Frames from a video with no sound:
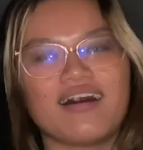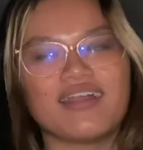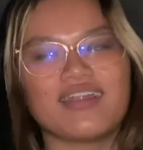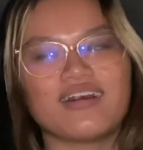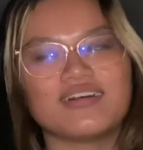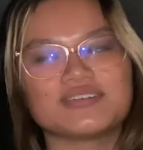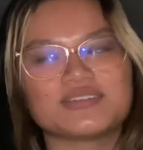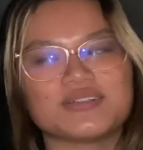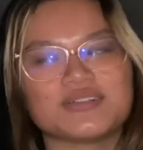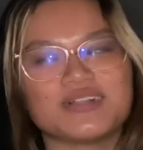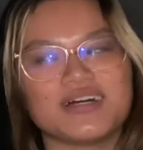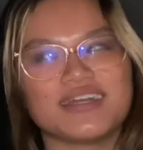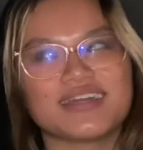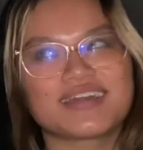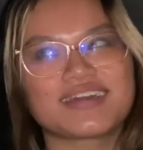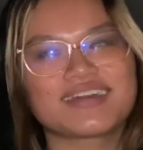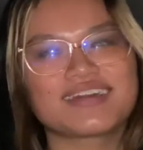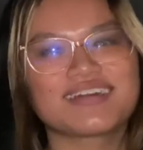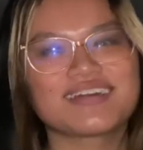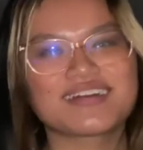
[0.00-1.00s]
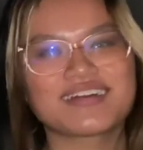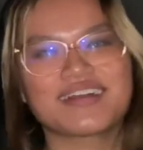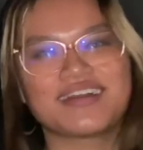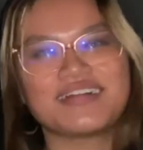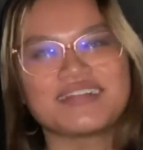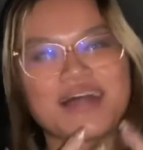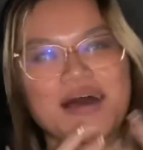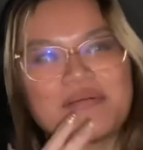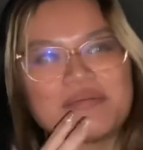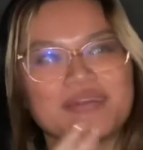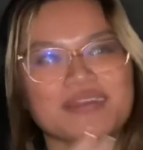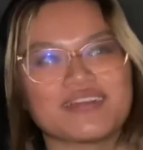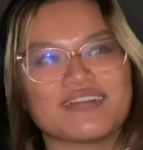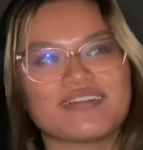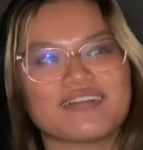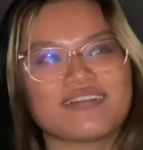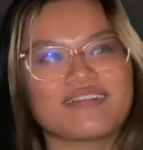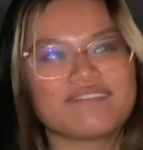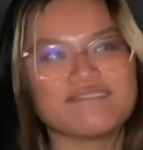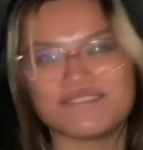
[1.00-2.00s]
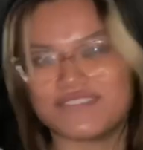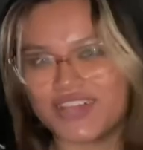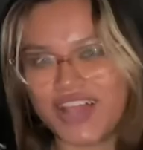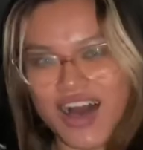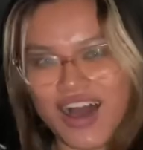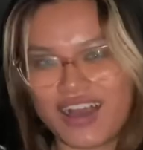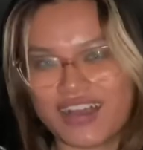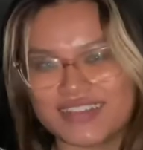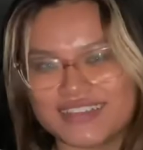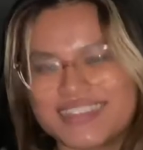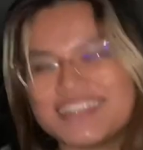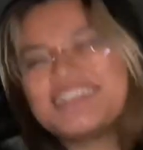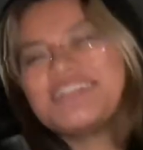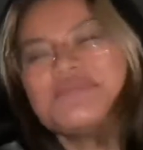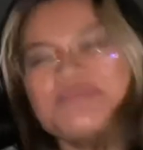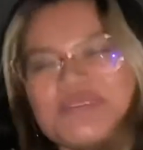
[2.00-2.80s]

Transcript: And also like collabing vlogs. This is,